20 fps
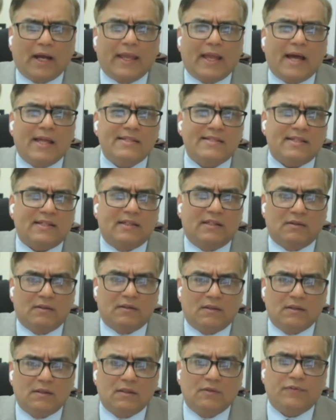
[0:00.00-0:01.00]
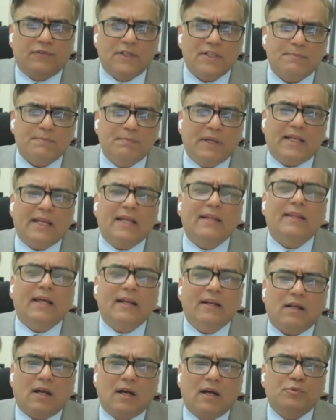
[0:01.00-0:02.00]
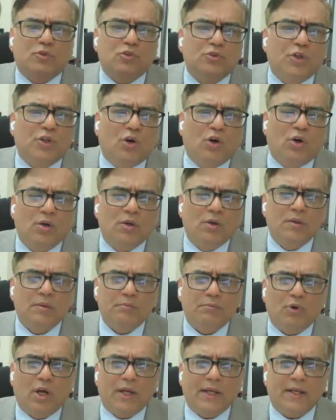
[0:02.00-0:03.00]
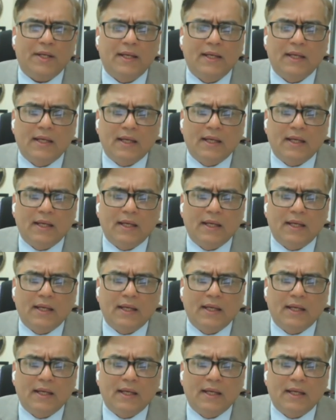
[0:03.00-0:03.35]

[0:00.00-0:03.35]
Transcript: I answered the, the first bit and then come to your point.